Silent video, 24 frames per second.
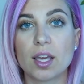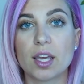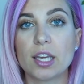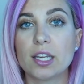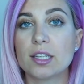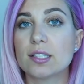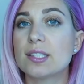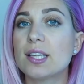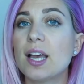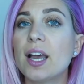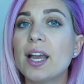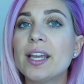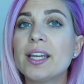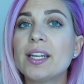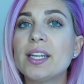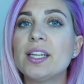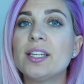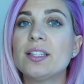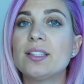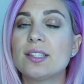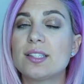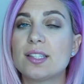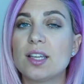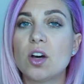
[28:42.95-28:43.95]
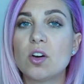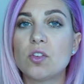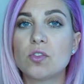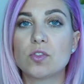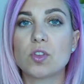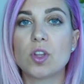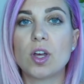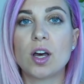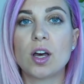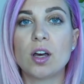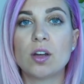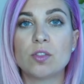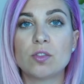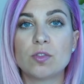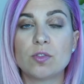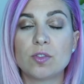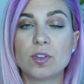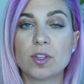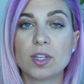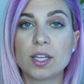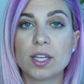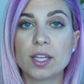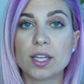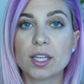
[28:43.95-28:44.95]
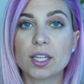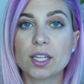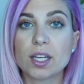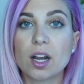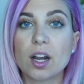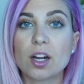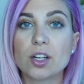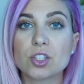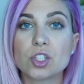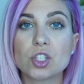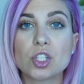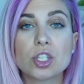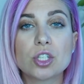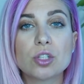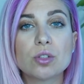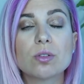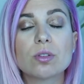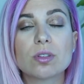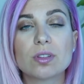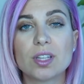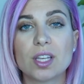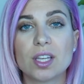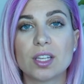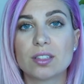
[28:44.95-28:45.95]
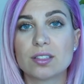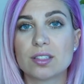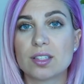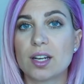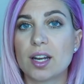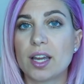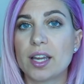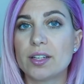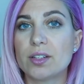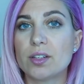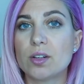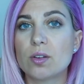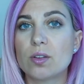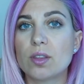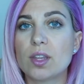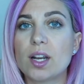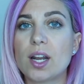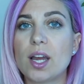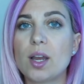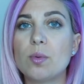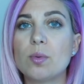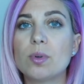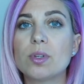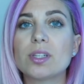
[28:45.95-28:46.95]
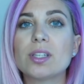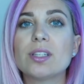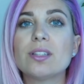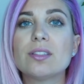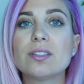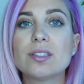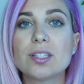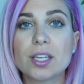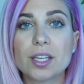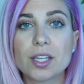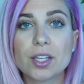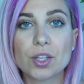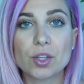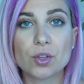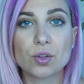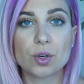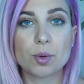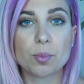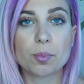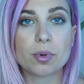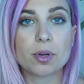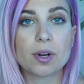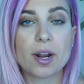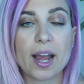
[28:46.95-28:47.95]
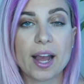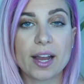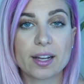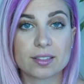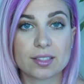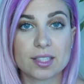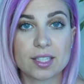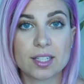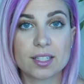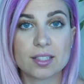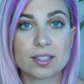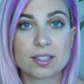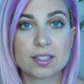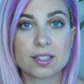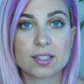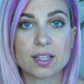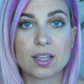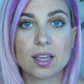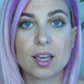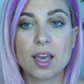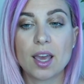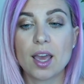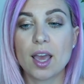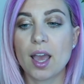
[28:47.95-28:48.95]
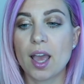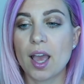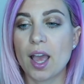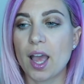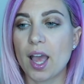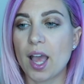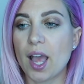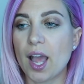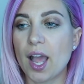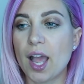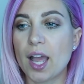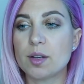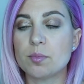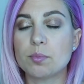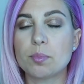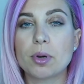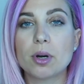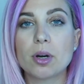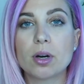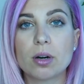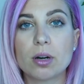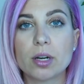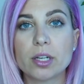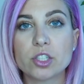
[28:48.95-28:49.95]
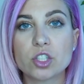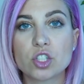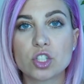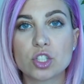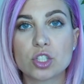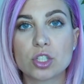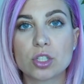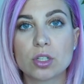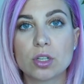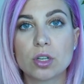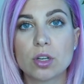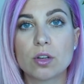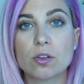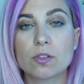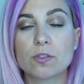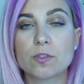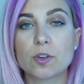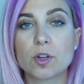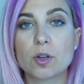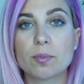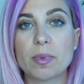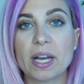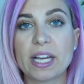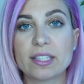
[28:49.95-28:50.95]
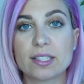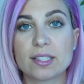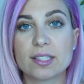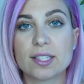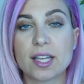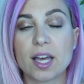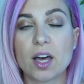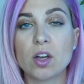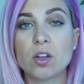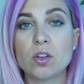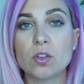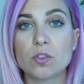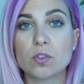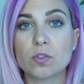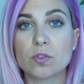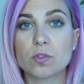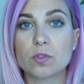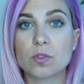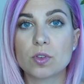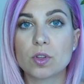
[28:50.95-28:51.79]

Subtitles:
Anxiety and self-love are two things that I know that I will continue to practice and push for myself